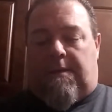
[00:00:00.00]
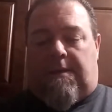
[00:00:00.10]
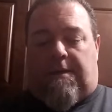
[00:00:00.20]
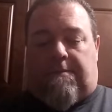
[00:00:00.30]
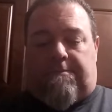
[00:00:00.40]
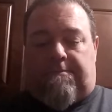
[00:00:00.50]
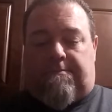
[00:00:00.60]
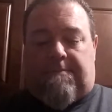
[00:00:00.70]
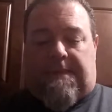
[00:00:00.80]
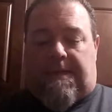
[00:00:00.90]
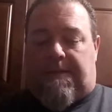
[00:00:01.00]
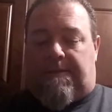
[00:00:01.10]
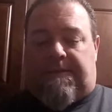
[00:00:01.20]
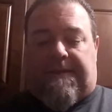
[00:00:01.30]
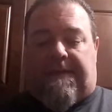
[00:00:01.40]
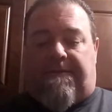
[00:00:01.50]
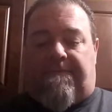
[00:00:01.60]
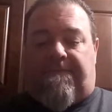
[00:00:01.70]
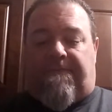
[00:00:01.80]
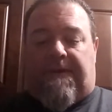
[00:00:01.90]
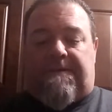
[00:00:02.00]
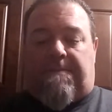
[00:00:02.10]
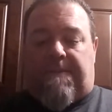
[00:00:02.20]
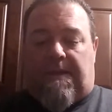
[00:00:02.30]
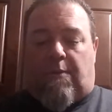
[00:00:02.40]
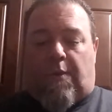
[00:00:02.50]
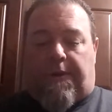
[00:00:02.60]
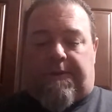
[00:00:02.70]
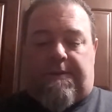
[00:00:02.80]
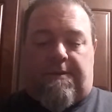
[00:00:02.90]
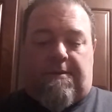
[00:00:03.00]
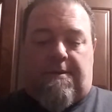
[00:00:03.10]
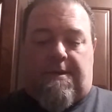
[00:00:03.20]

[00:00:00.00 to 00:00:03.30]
just had to find something that worked.